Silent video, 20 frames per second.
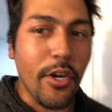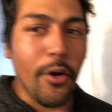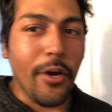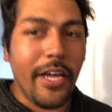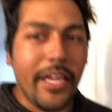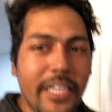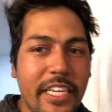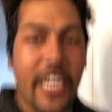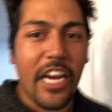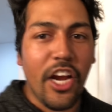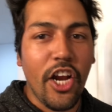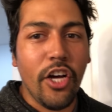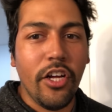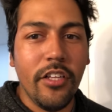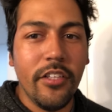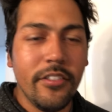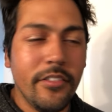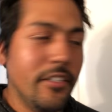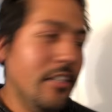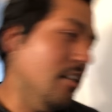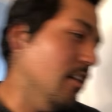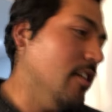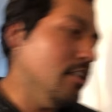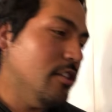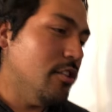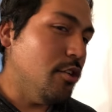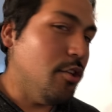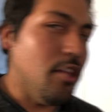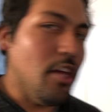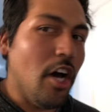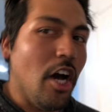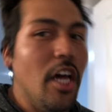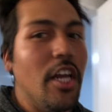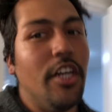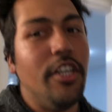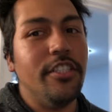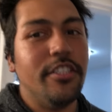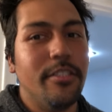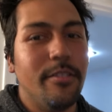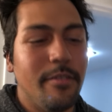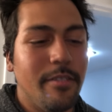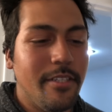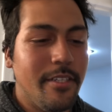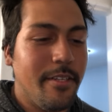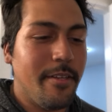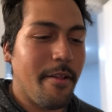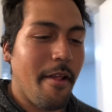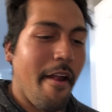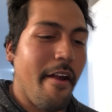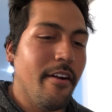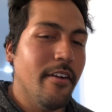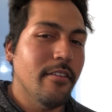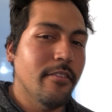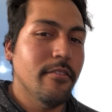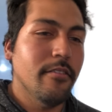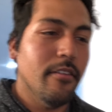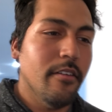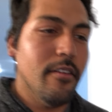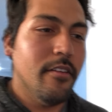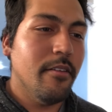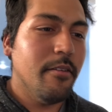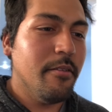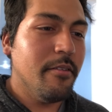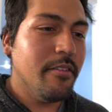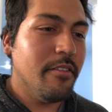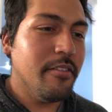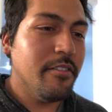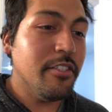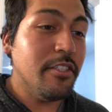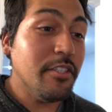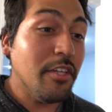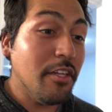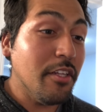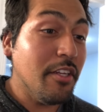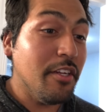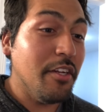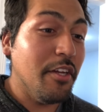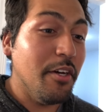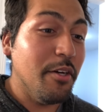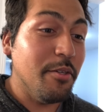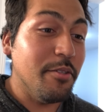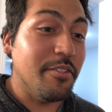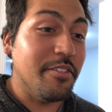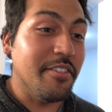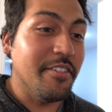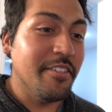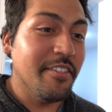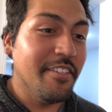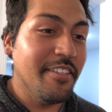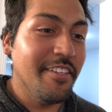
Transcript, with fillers: Go ahead, Carol. Do the honors. Just on the nose.